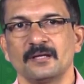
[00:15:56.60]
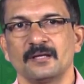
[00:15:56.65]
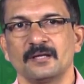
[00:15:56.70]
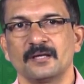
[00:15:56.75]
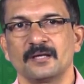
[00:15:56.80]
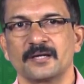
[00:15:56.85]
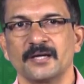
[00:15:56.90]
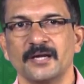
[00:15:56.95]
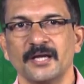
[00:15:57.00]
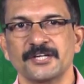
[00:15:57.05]

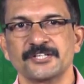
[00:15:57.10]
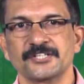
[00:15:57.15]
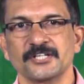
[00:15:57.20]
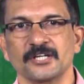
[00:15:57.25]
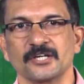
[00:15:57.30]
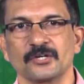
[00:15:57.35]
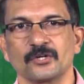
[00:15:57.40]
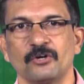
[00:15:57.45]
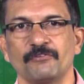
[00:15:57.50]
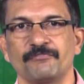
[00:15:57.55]
A
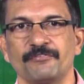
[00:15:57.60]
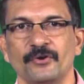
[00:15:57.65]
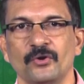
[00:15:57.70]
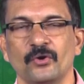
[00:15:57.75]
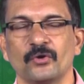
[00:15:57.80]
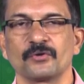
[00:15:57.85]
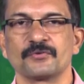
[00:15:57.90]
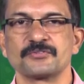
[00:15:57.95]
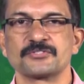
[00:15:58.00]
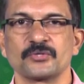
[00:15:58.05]
reduction of
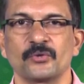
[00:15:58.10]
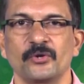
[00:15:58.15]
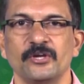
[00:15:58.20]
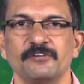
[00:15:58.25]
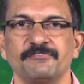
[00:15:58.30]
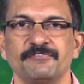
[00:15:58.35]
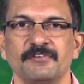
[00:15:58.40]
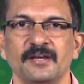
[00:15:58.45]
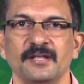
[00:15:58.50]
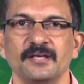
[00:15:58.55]
load of soil
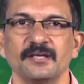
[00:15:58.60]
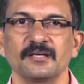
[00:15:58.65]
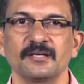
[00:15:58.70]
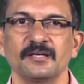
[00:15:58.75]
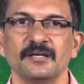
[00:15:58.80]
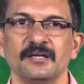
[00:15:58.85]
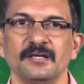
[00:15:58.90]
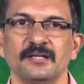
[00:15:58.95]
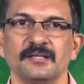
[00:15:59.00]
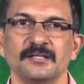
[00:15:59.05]
filling
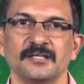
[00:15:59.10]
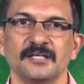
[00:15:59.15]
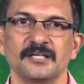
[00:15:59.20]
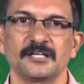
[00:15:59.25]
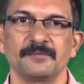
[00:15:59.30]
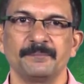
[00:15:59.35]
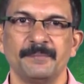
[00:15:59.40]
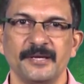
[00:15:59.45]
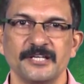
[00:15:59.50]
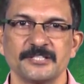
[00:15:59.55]
in
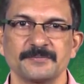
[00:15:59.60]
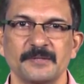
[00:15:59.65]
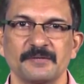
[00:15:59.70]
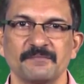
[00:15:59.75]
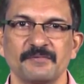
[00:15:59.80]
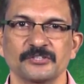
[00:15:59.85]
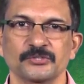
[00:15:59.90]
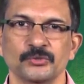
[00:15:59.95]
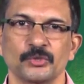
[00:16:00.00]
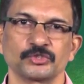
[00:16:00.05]
the basement
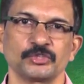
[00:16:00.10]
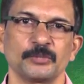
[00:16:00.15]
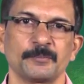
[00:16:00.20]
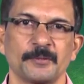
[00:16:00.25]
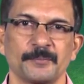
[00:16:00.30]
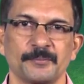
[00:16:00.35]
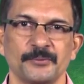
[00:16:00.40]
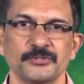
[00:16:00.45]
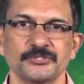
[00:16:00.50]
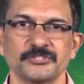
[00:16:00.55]
was also
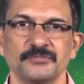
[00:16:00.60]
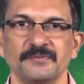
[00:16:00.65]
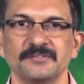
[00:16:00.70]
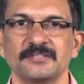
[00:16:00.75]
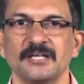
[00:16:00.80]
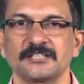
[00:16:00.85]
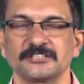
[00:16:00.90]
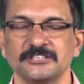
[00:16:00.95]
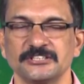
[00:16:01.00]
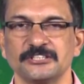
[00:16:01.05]
proposed with
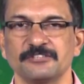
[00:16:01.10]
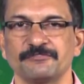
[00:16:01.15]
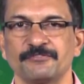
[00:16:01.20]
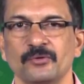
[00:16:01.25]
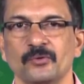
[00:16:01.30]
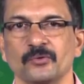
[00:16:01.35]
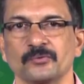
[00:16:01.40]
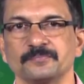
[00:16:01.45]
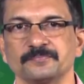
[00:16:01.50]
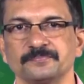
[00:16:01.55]
RCC
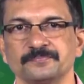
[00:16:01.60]
floor.